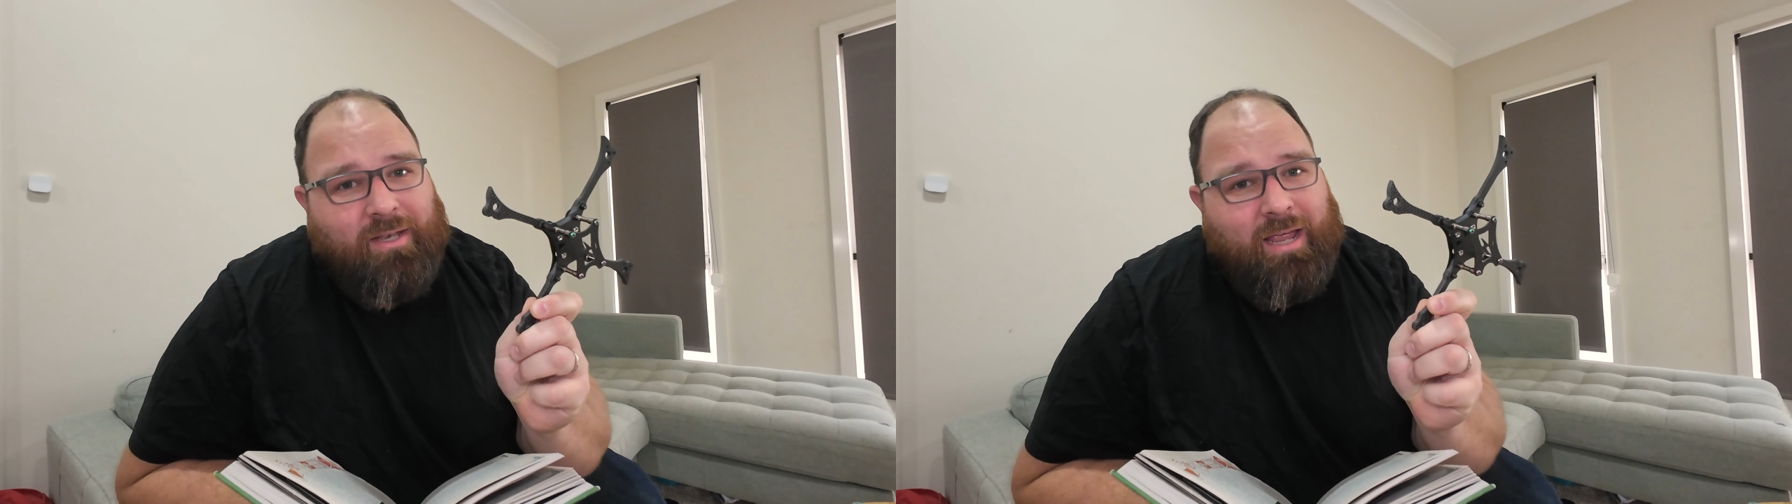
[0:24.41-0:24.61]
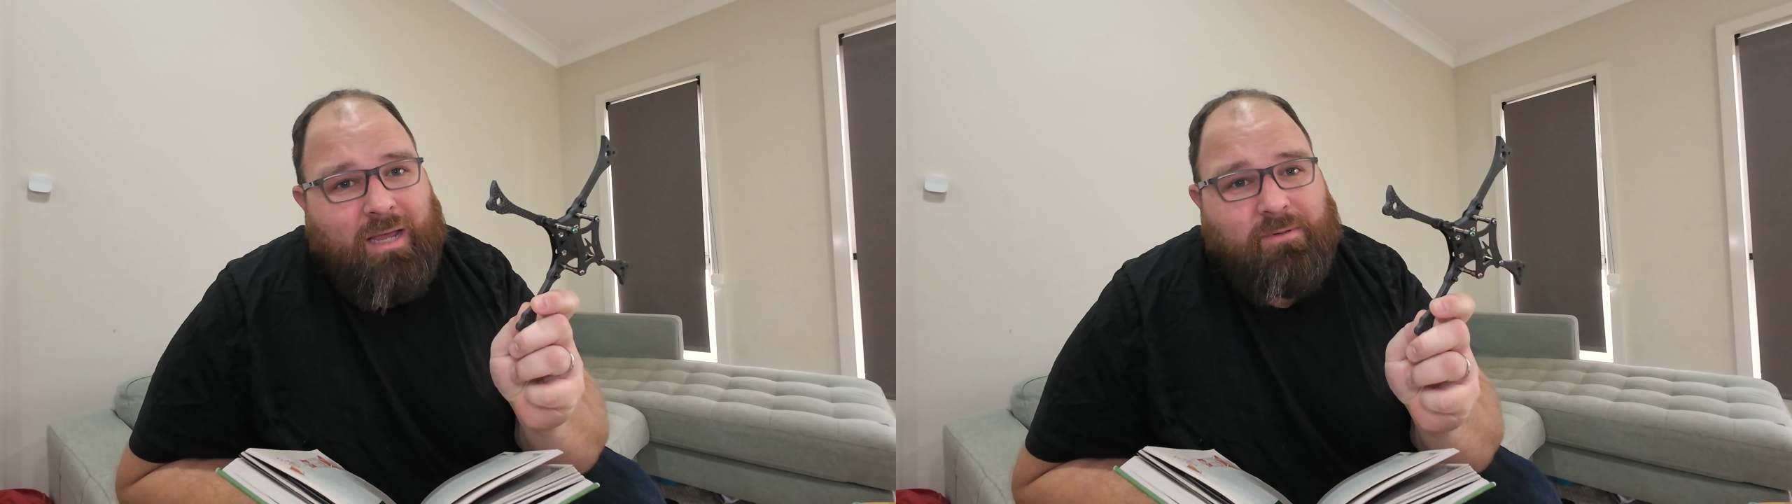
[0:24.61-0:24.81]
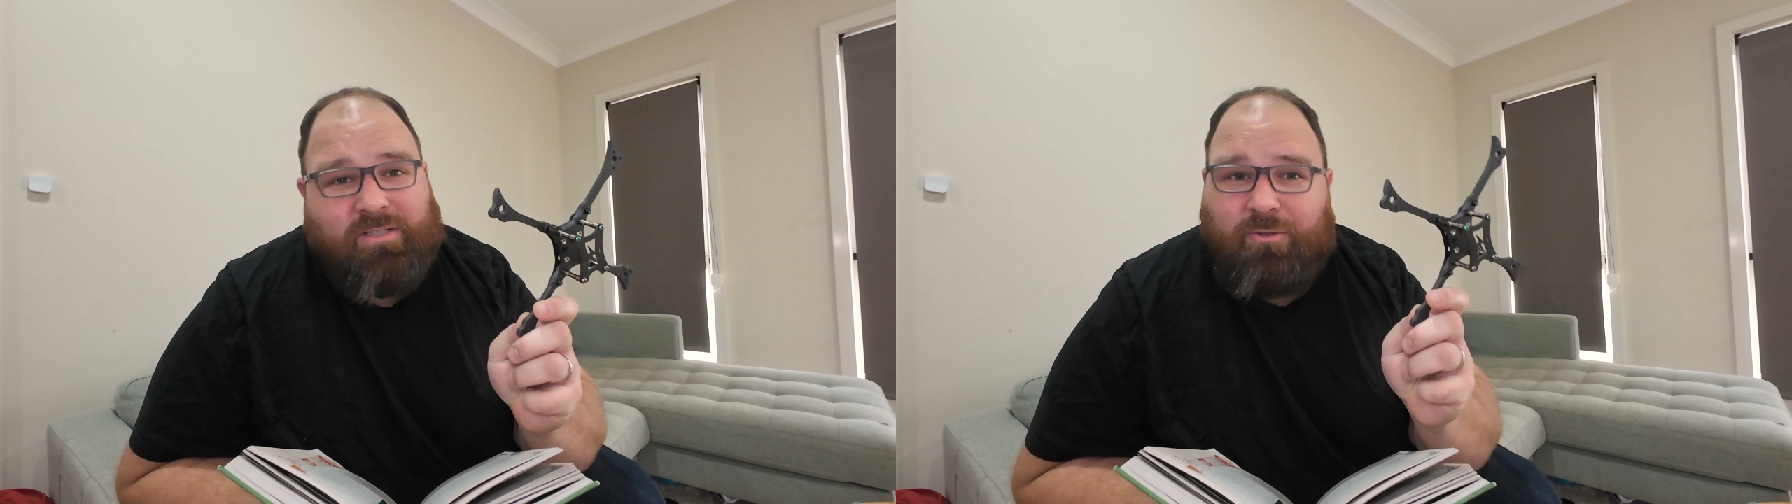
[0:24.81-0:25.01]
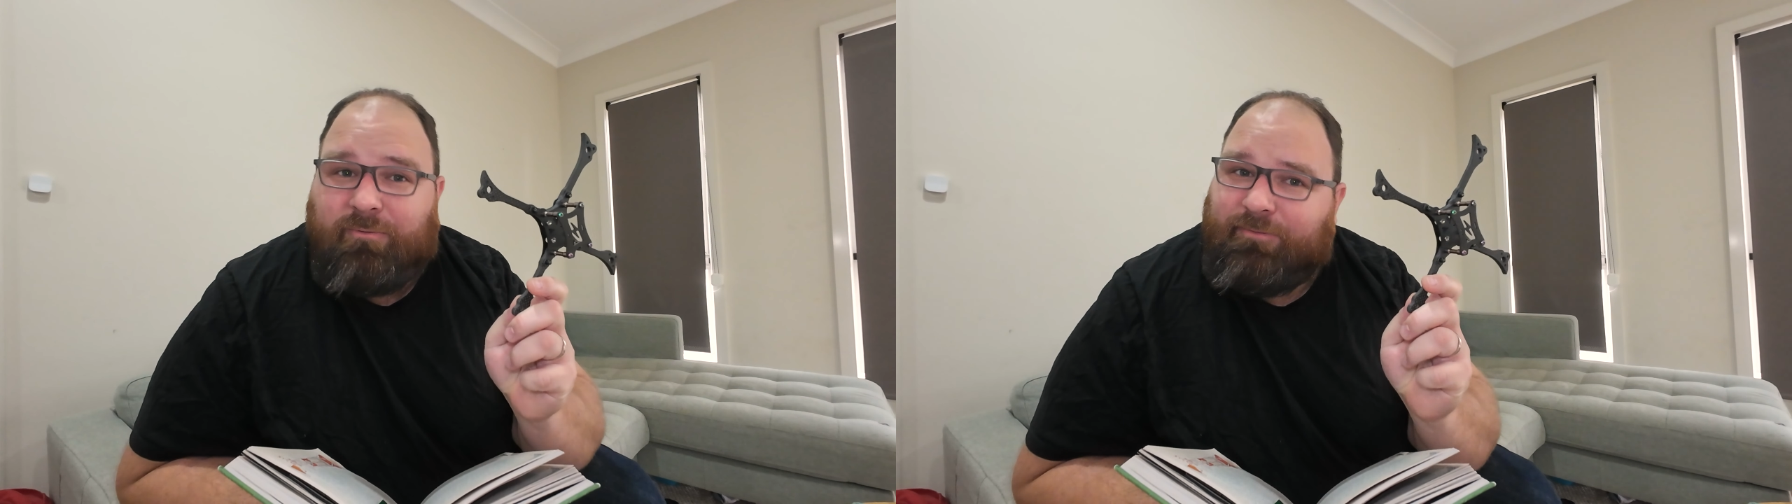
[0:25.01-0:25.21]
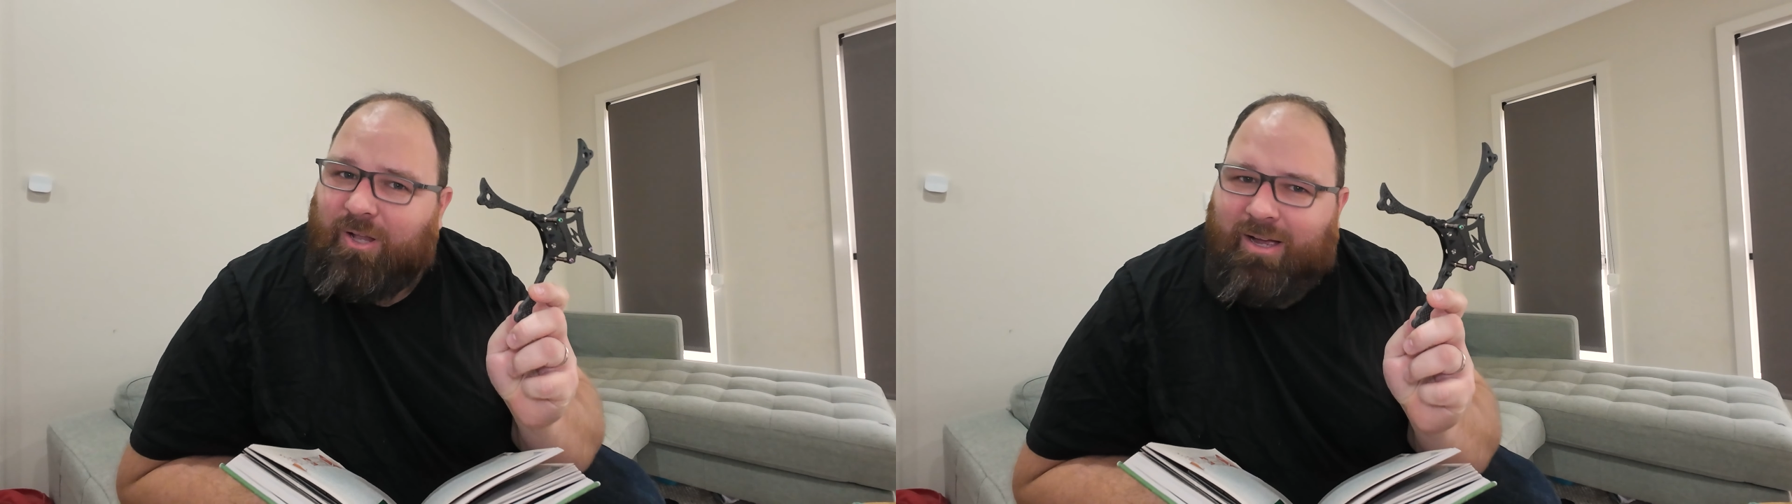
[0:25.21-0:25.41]
name still
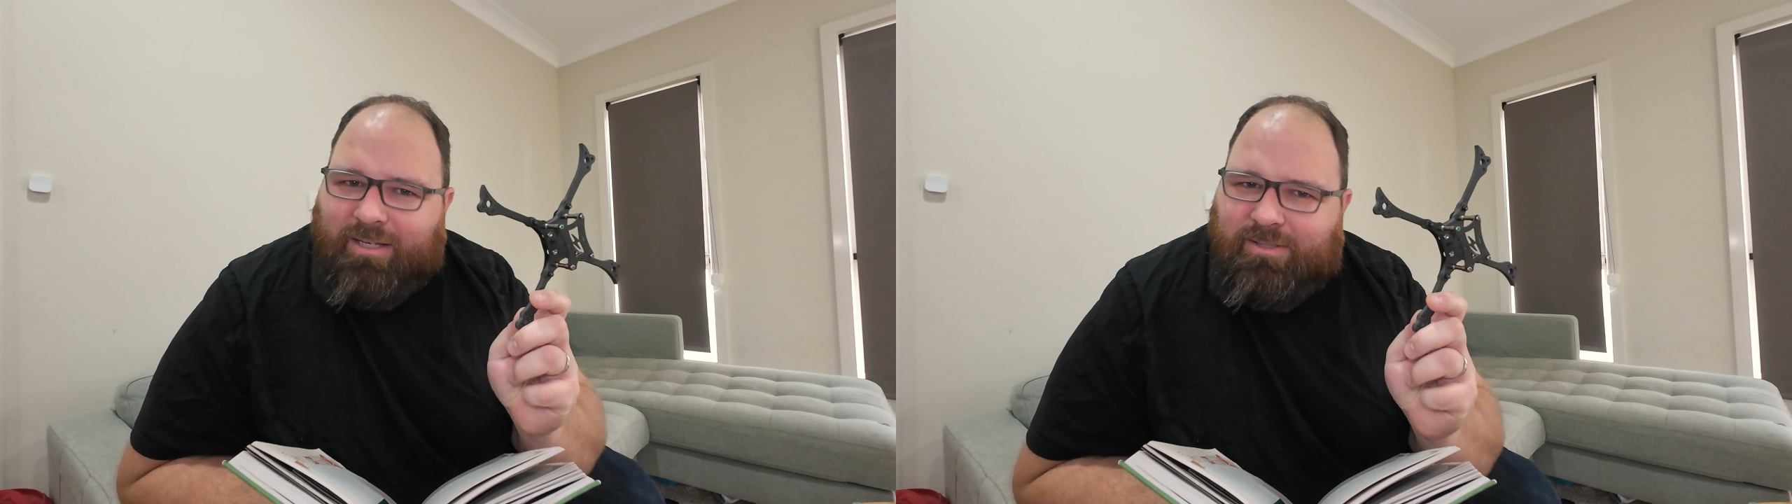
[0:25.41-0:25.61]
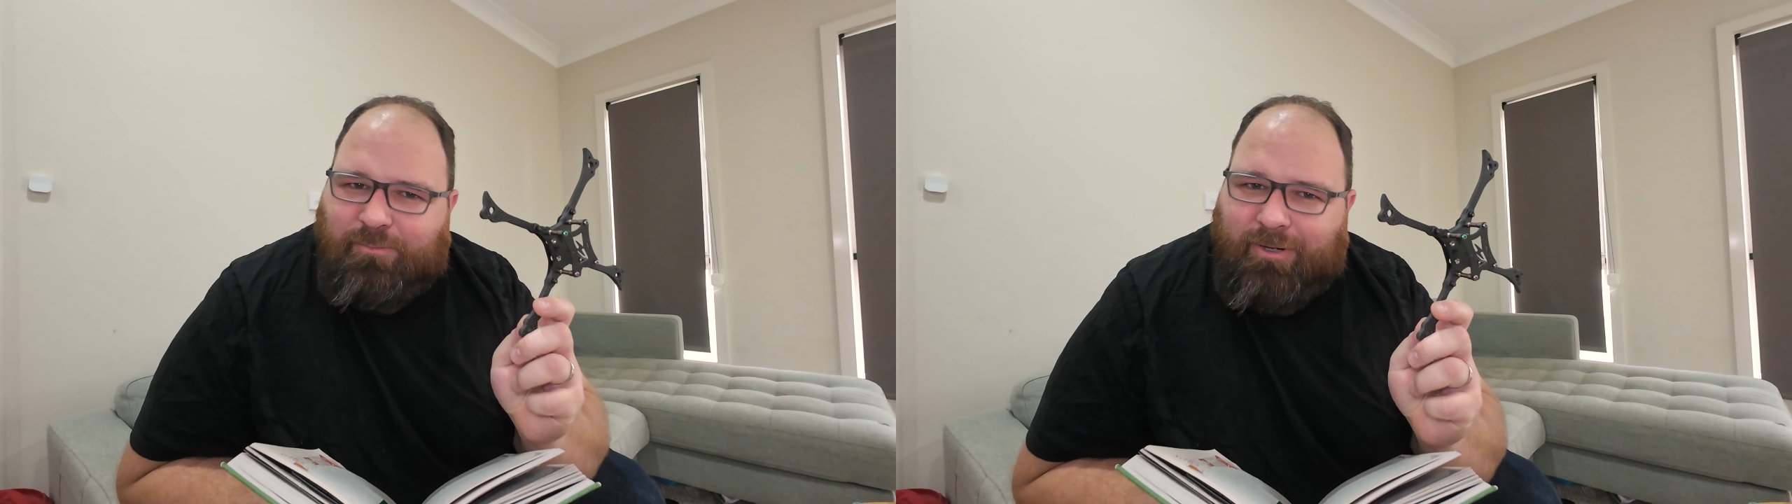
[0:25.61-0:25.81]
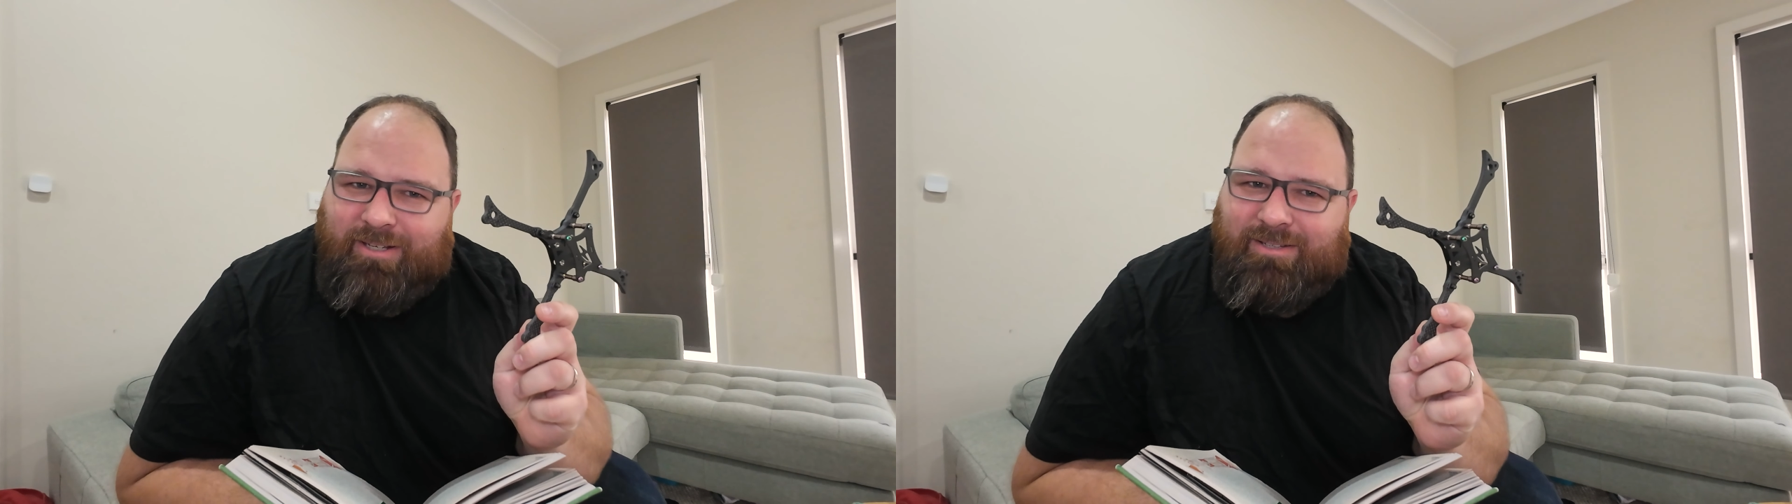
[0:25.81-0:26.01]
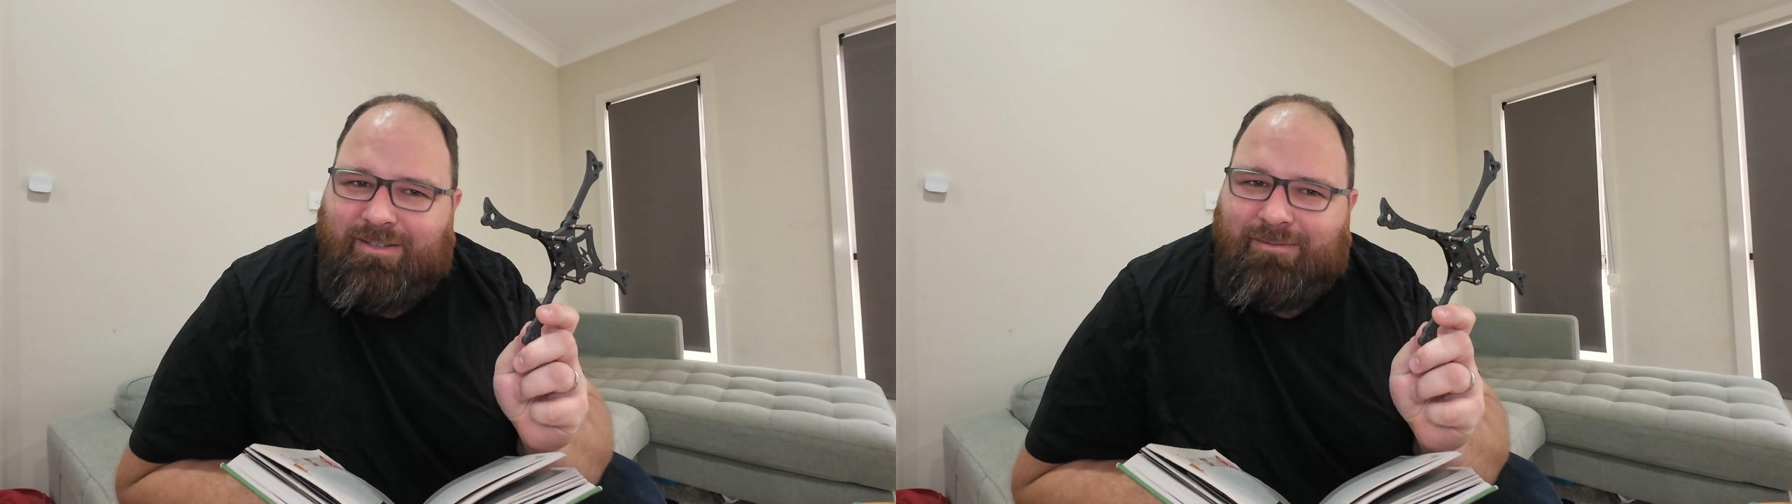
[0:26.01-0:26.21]
fly as sweet?